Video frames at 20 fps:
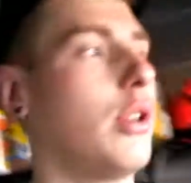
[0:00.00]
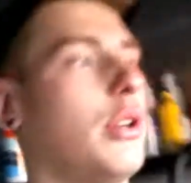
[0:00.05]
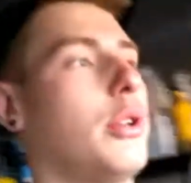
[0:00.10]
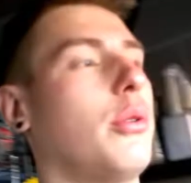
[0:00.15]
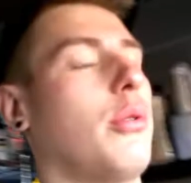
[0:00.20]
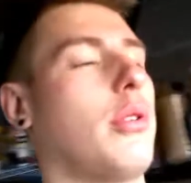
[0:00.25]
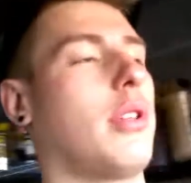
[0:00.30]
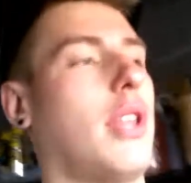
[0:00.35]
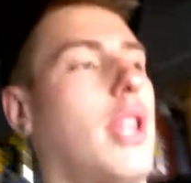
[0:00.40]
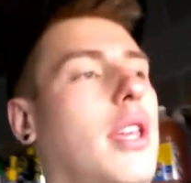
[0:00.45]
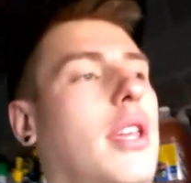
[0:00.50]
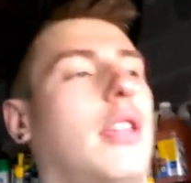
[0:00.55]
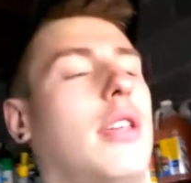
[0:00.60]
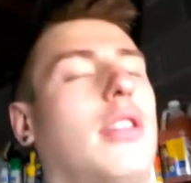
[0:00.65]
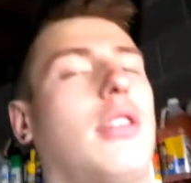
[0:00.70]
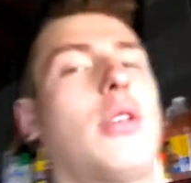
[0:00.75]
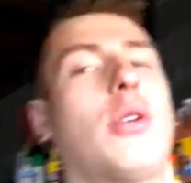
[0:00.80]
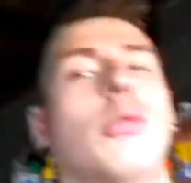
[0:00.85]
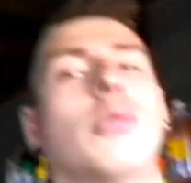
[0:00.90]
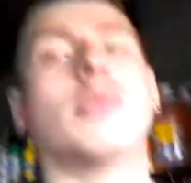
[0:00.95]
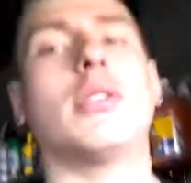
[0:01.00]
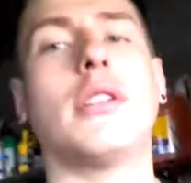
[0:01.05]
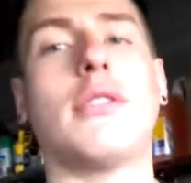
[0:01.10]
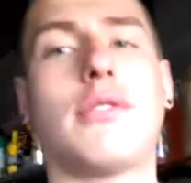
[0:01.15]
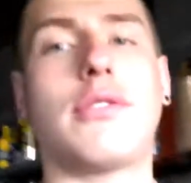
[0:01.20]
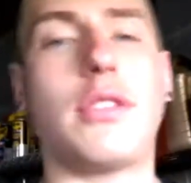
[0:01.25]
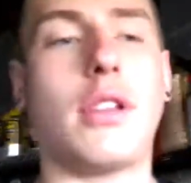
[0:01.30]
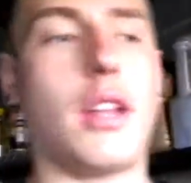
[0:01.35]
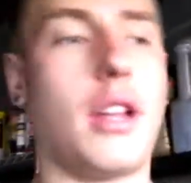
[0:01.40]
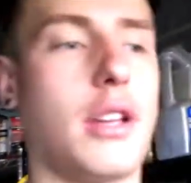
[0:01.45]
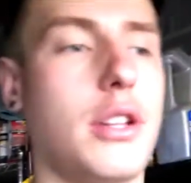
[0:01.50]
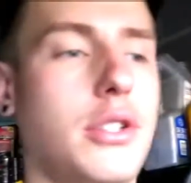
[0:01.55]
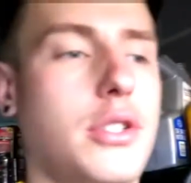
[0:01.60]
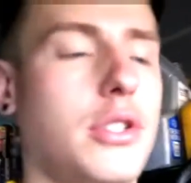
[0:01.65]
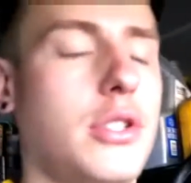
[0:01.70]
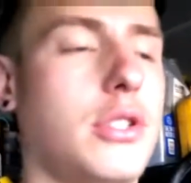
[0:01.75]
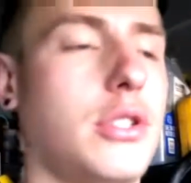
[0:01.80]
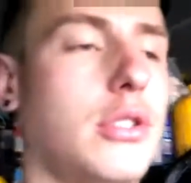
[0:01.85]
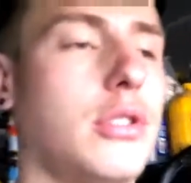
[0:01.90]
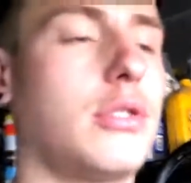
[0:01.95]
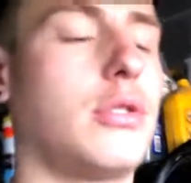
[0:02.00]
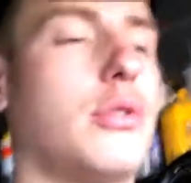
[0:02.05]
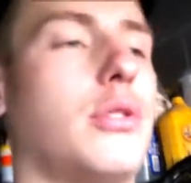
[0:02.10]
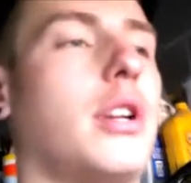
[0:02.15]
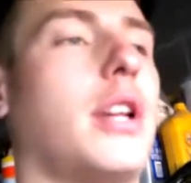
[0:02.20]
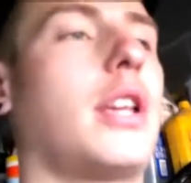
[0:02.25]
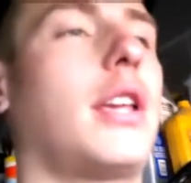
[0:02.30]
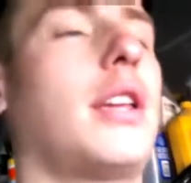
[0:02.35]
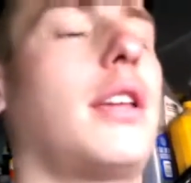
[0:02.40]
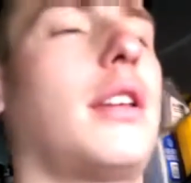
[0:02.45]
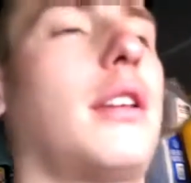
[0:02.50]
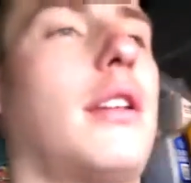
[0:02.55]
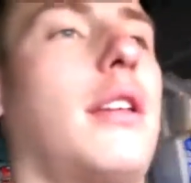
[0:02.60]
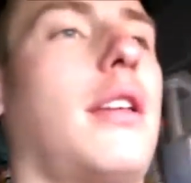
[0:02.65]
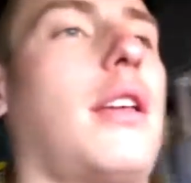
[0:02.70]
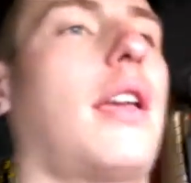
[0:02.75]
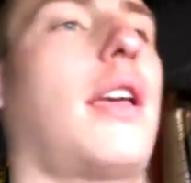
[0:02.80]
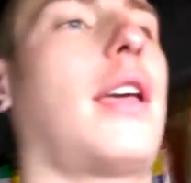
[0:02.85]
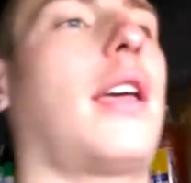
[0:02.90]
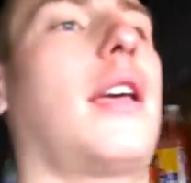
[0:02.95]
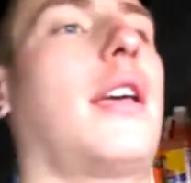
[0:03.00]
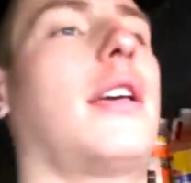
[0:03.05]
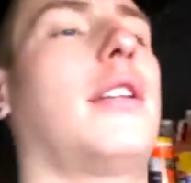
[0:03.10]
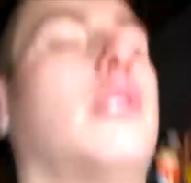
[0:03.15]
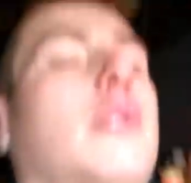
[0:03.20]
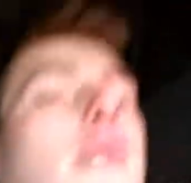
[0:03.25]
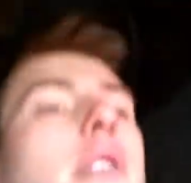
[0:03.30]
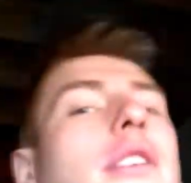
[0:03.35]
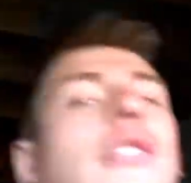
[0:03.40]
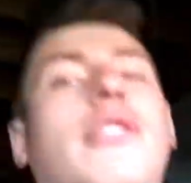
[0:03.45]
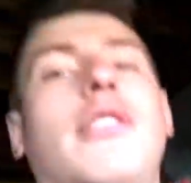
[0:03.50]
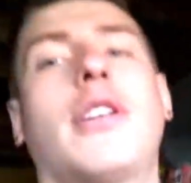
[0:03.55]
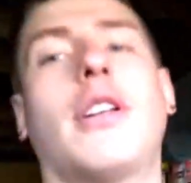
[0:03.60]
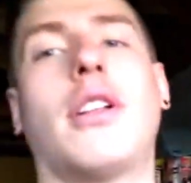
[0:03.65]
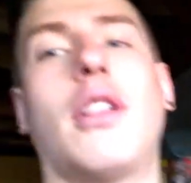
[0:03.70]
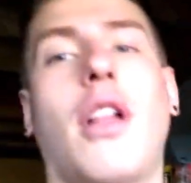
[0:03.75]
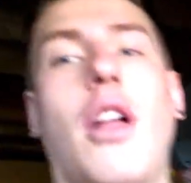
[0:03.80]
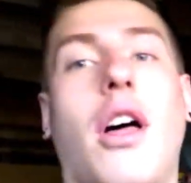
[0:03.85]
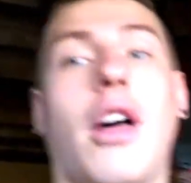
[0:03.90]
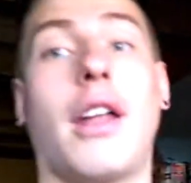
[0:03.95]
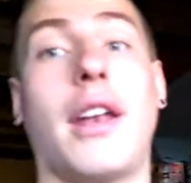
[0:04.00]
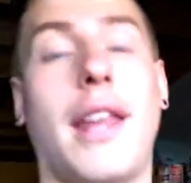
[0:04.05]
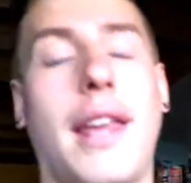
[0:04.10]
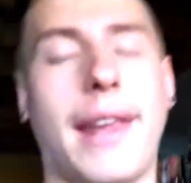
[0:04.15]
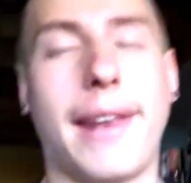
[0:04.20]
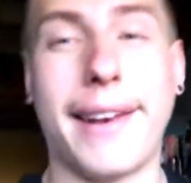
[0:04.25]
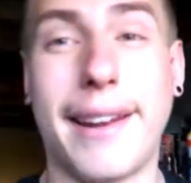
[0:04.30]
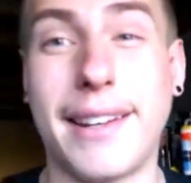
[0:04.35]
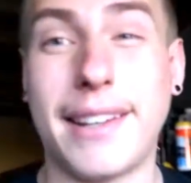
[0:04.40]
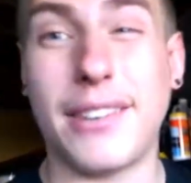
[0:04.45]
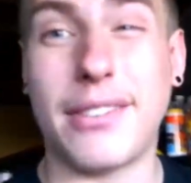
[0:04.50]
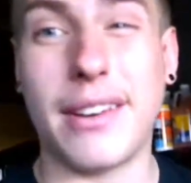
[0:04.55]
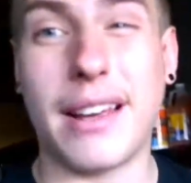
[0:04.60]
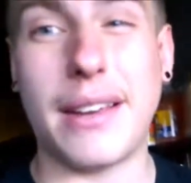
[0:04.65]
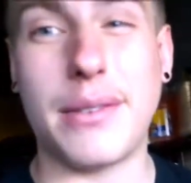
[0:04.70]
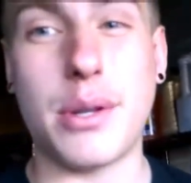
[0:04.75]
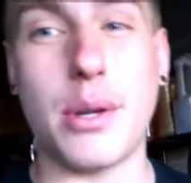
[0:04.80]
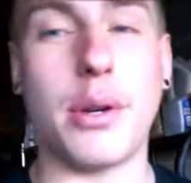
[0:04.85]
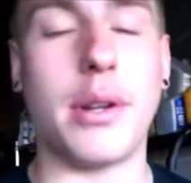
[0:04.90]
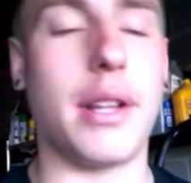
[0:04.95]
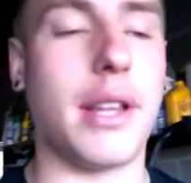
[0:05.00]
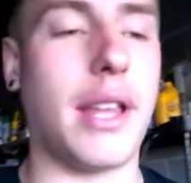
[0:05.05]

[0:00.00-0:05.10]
are doing a coolant flush, drain, and refill on a 95 Toyota